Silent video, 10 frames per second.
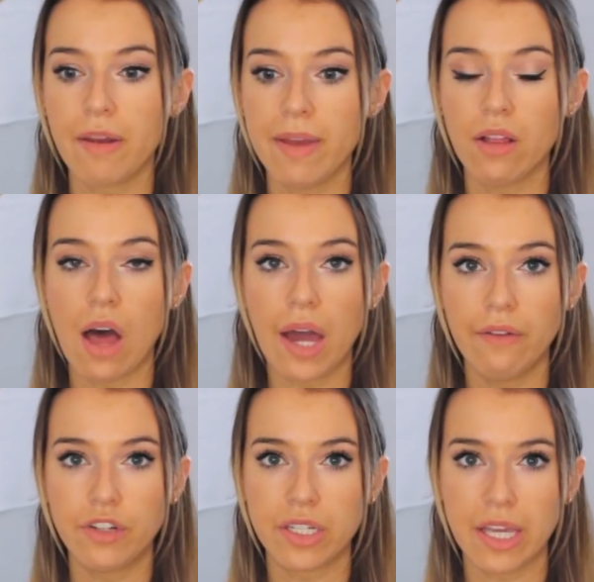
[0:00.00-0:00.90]
going to be a lot
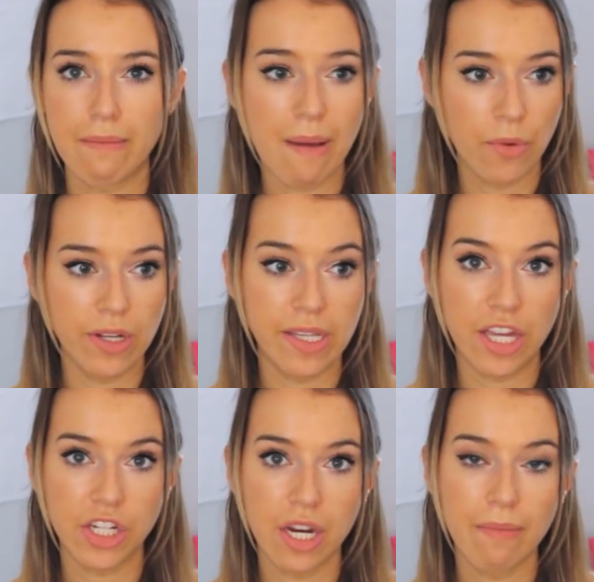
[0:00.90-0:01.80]
of just like
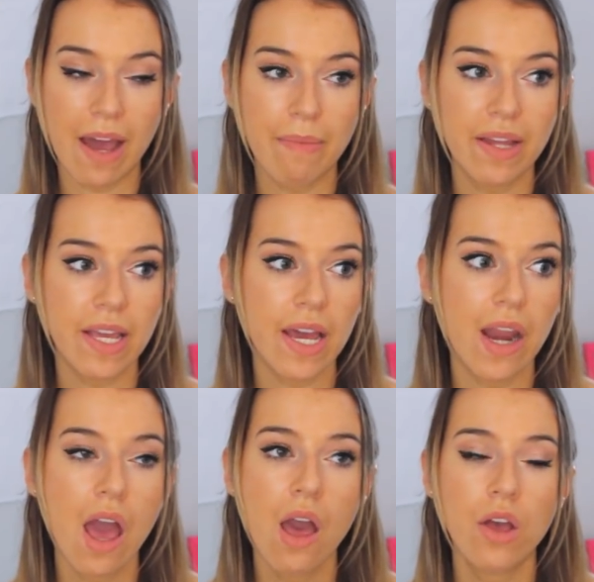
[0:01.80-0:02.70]
memorization in my opinion.